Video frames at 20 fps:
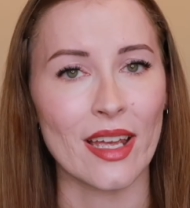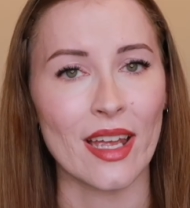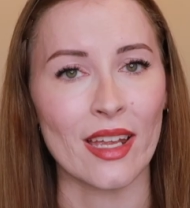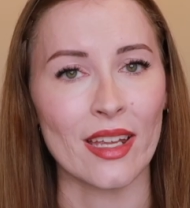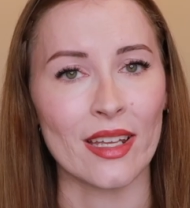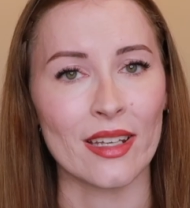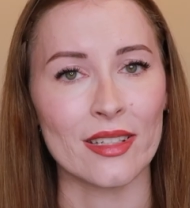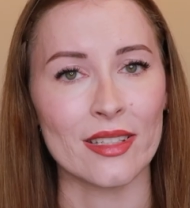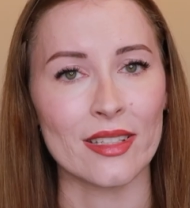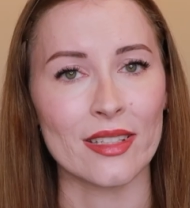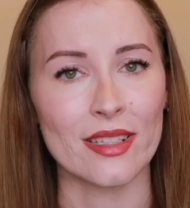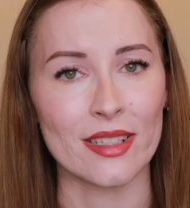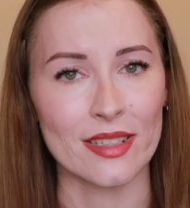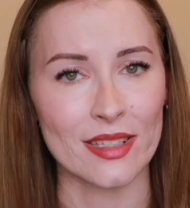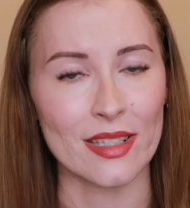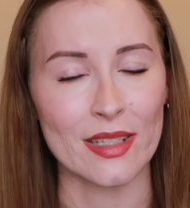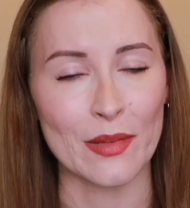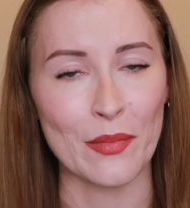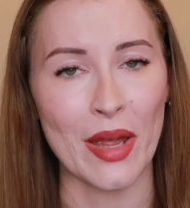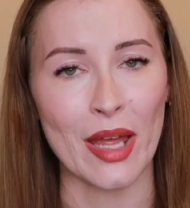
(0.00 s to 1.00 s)
and this
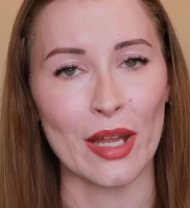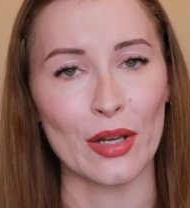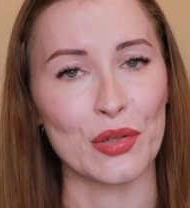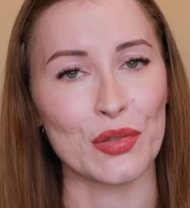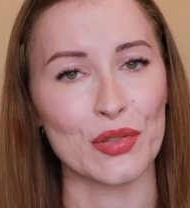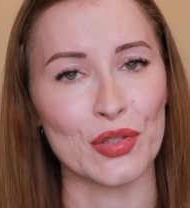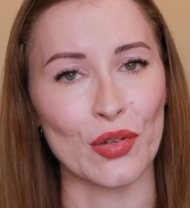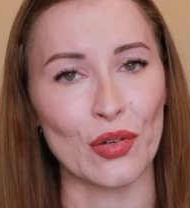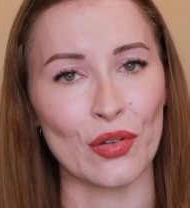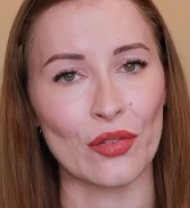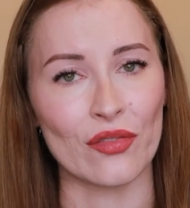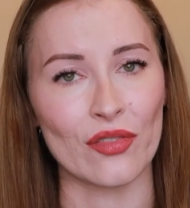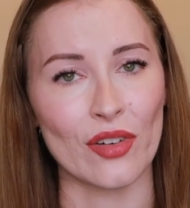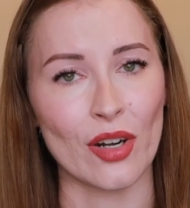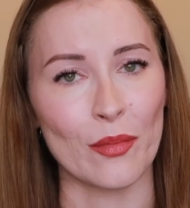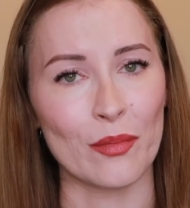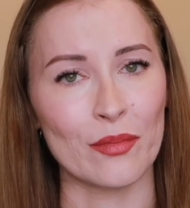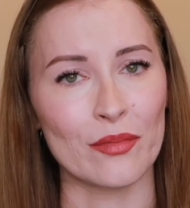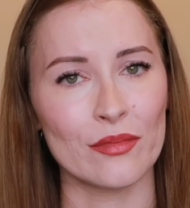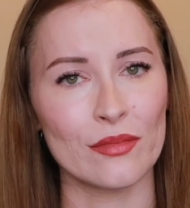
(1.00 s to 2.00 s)
is a man who's gone
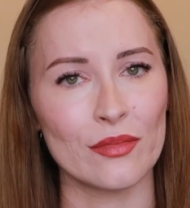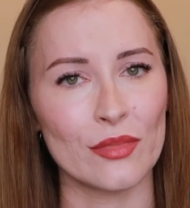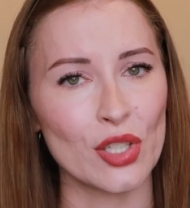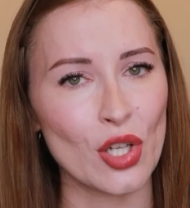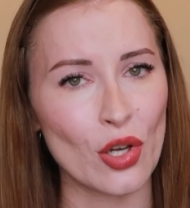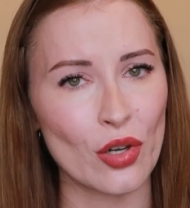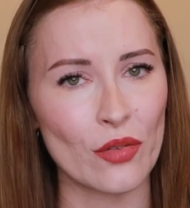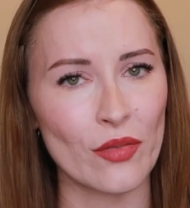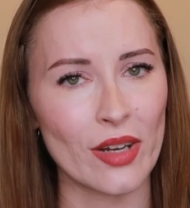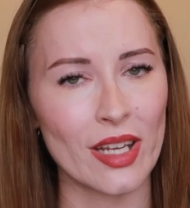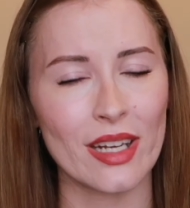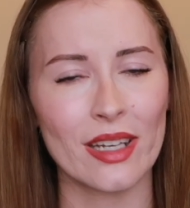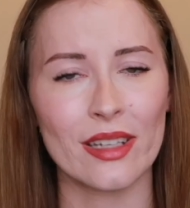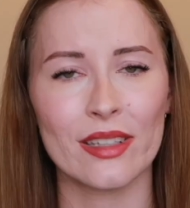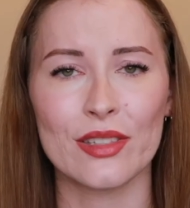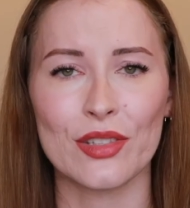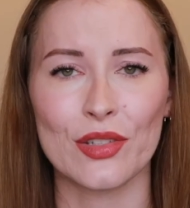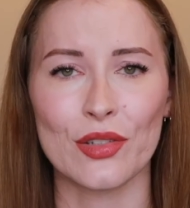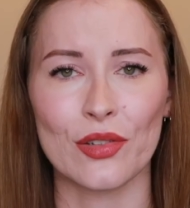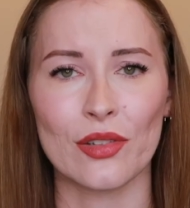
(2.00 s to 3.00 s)
from not a
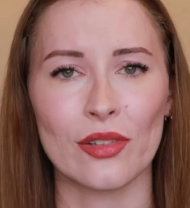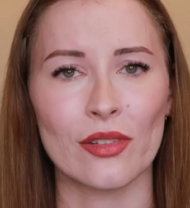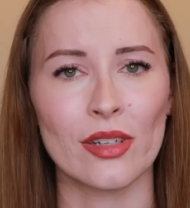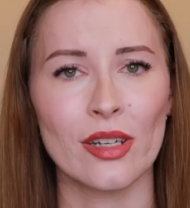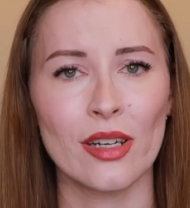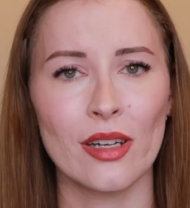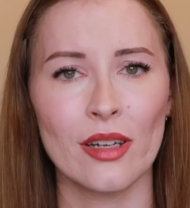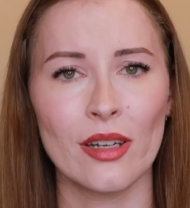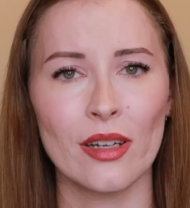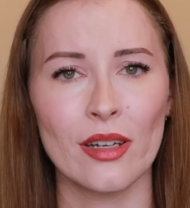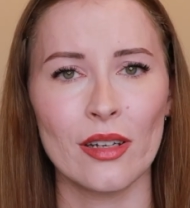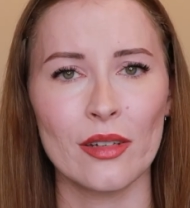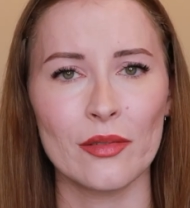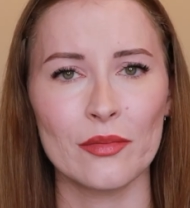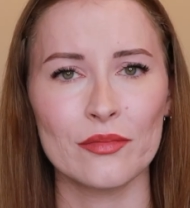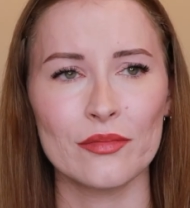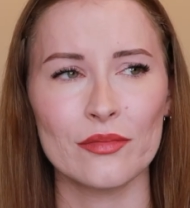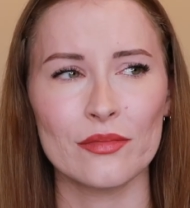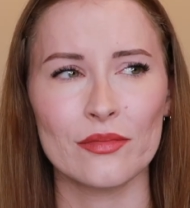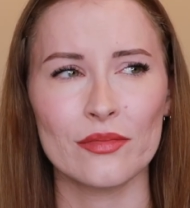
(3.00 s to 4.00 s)
reader to
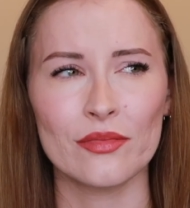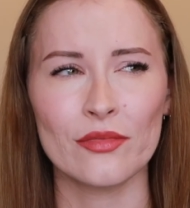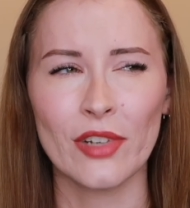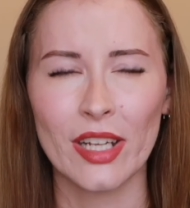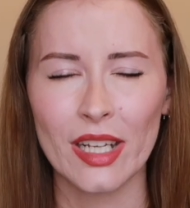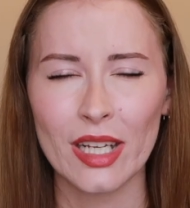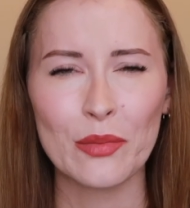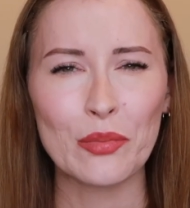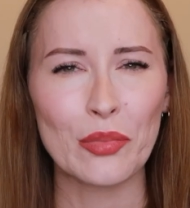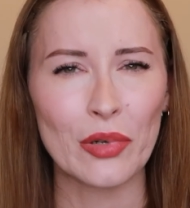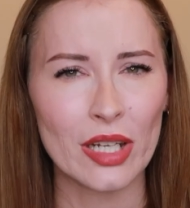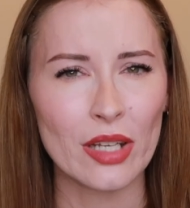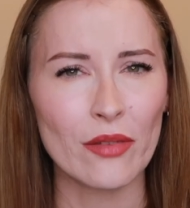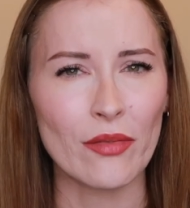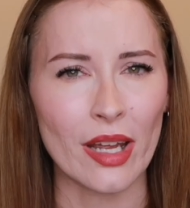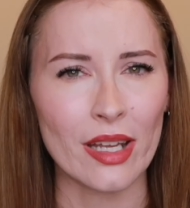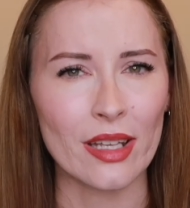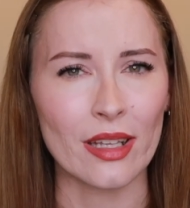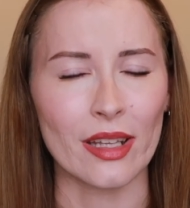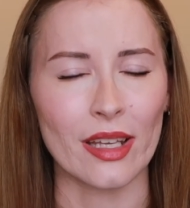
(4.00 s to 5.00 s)
reading pretty
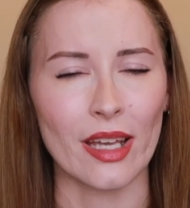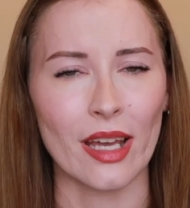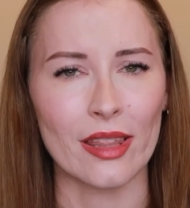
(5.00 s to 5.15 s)
regularly.